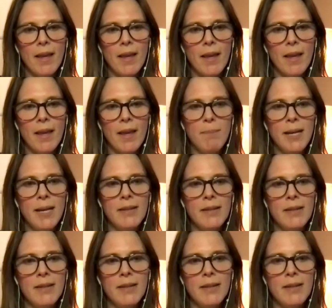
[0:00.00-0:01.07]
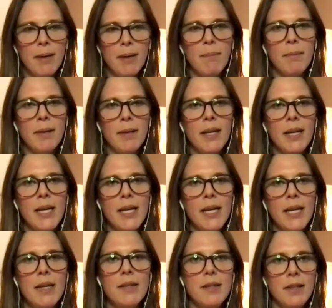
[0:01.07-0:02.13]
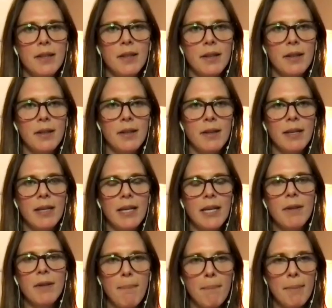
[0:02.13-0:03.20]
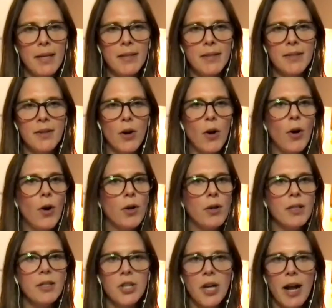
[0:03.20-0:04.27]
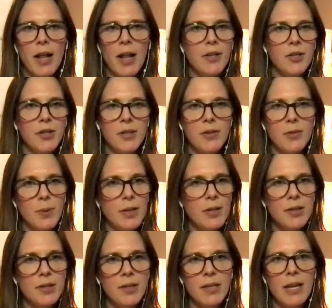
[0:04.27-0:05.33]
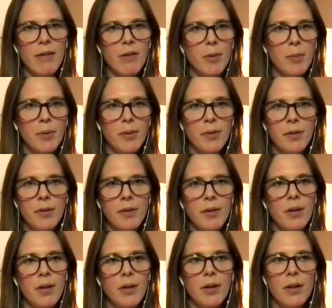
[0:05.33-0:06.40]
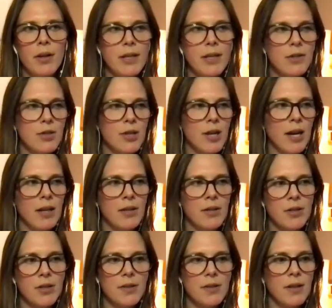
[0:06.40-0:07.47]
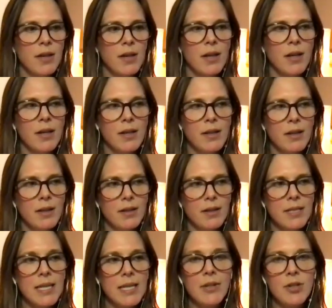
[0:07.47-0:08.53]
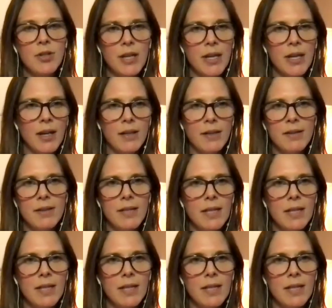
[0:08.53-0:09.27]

it makes the commitment easier, even amidst all the challenges, which is inevitable. All these challenges teaching us,